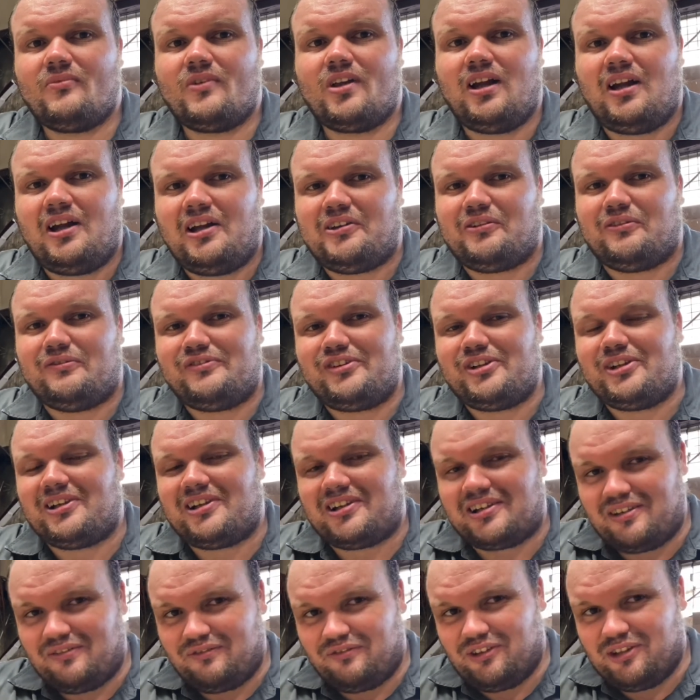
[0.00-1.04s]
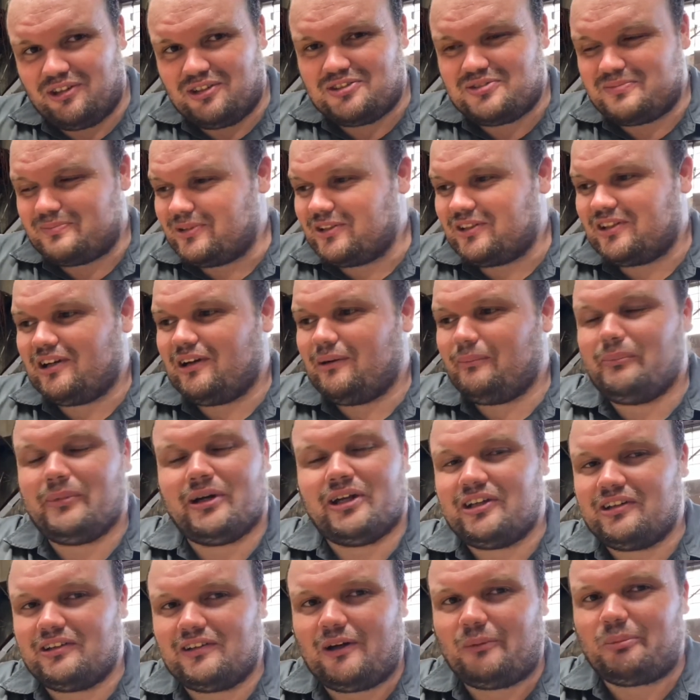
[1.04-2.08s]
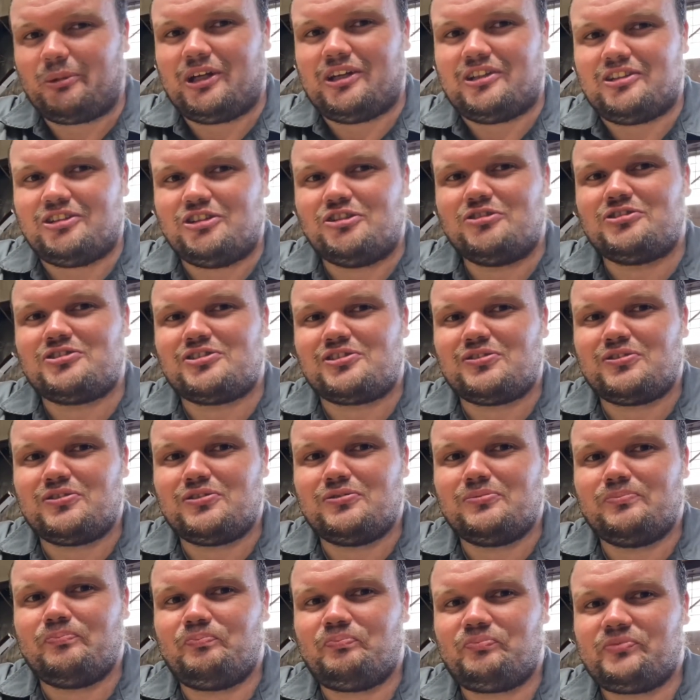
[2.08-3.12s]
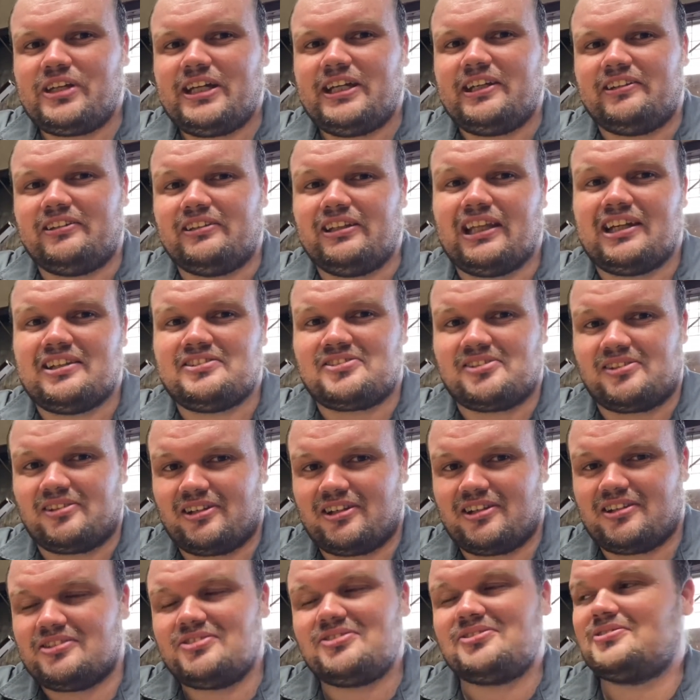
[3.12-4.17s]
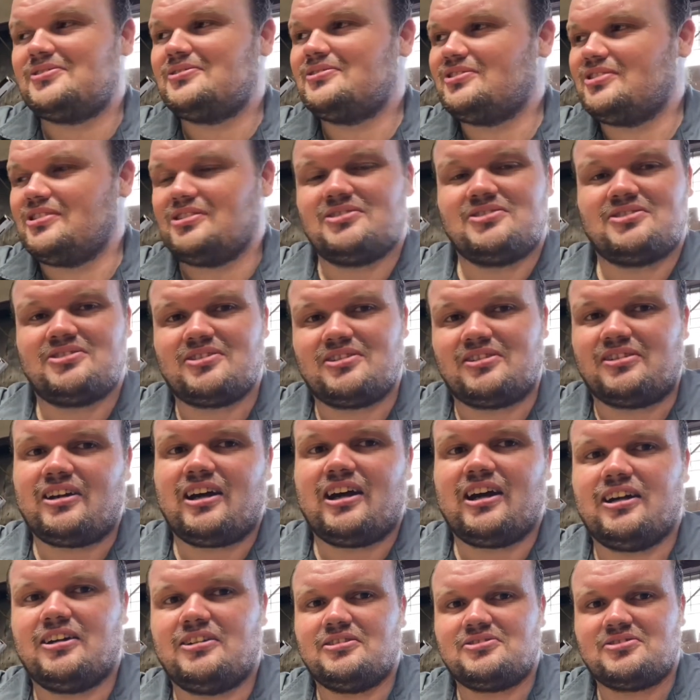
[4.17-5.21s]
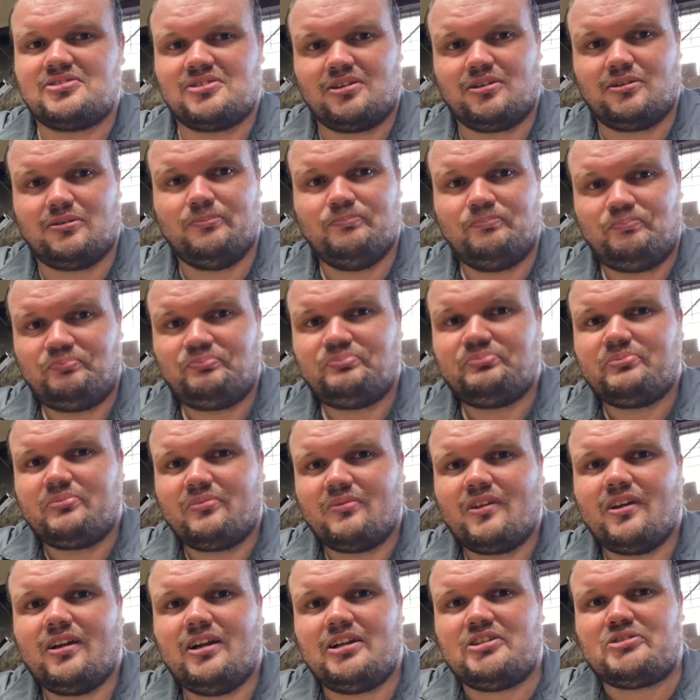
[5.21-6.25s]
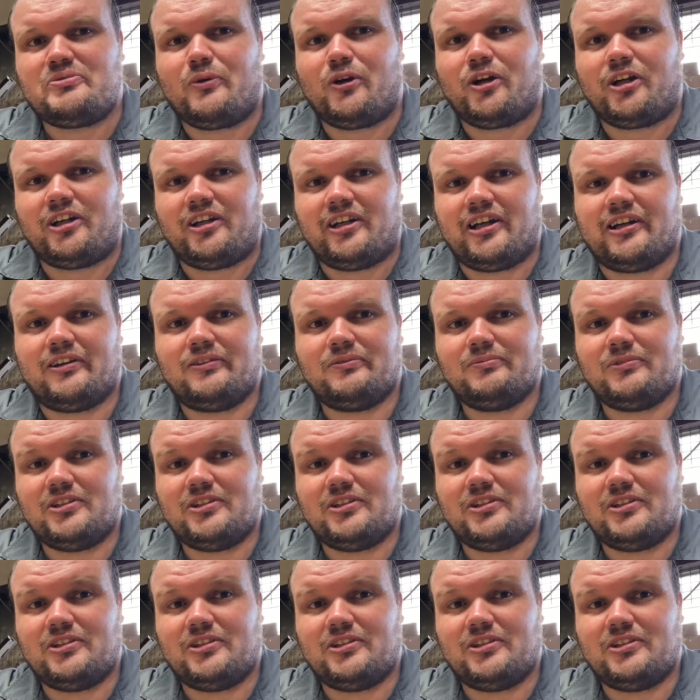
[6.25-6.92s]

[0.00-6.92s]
I don't feel like it fills me up, but I'm getting used to eating less and less since the diet, so it's working out.